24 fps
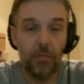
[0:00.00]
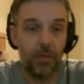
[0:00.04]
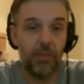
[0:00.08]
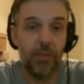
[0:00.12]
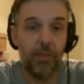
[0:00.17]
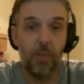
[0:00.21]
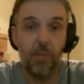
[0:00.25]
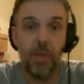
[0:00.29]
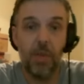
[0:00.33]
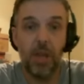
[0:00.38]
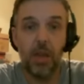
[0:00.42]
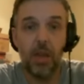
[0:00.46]

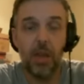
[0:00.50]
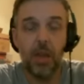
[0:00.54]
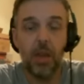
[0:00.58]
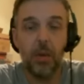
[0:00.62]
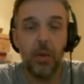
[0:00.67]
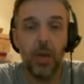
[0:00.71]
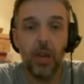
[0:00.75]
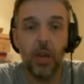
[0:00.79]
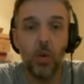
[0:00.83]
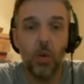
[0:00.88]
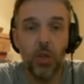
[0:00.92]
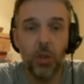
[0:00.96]
Anyway,
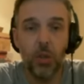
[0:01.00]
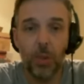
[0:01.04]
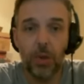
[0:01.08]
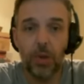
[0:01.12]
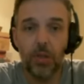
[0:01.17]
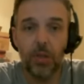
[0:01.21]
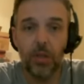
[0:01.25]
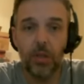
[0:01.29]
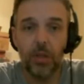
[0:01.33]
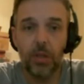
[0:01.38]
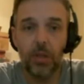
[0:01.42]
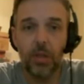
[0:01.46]
Ghostbusters uh,
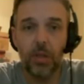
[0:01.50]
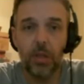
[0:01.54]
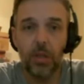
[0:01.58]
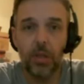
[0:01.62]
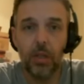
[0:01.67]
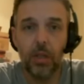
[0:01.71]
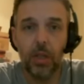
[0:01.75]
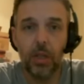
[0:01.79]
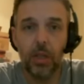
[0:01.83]
oh, yeah. exclusive